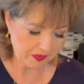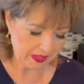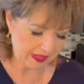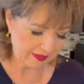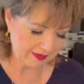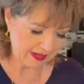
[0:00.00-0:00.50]

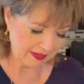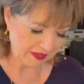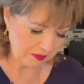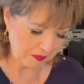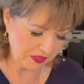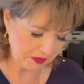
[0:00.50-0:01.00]
that's how
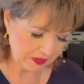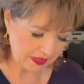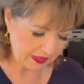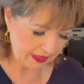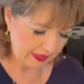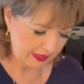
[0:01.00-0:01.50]
you do
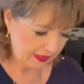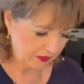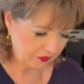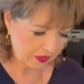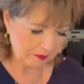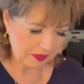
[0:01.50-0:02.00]
it."
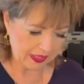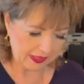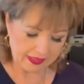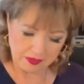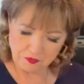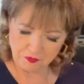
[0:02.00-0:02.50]
So I'm
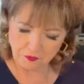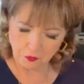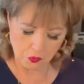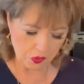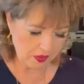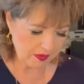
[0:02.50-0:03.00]
taking
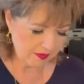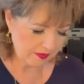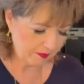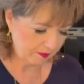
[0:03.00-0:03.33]
4